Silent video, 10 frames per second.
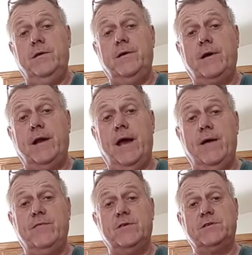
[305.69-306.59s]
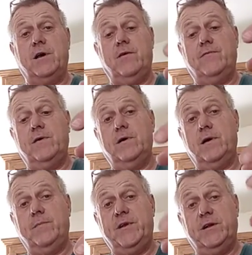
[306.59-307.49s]
You're going to have yourself,
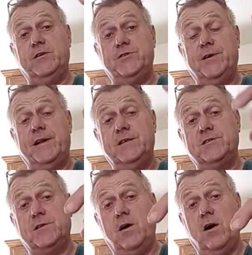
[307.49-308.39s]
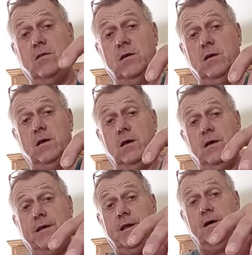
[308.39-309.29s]
I mean, you should install,
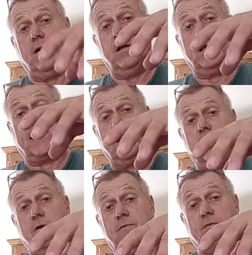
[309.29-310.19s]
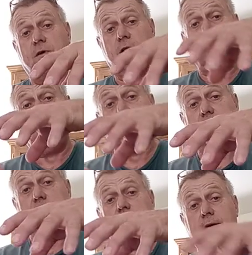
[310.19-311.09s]
you know, like a louver
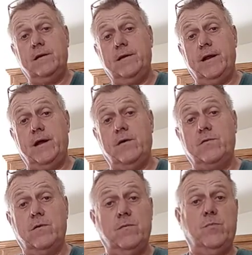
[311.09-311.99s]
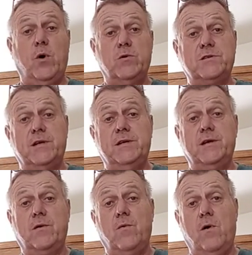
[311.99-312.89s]
that, you know, bolts into
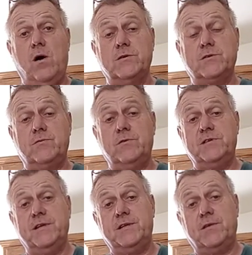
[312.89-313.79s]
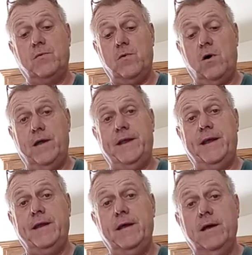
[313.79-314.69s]
the wall, screws into the wall, and then
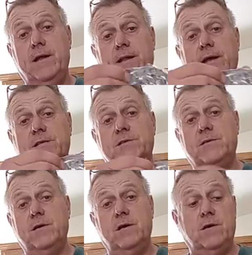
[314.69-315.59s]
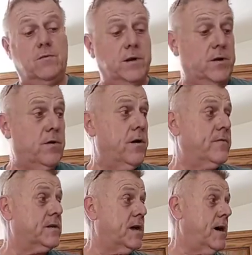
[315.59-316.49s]
this would go
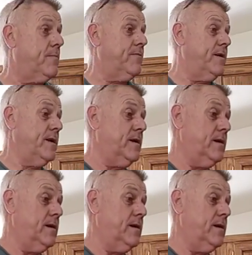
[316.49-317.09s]
over top of it.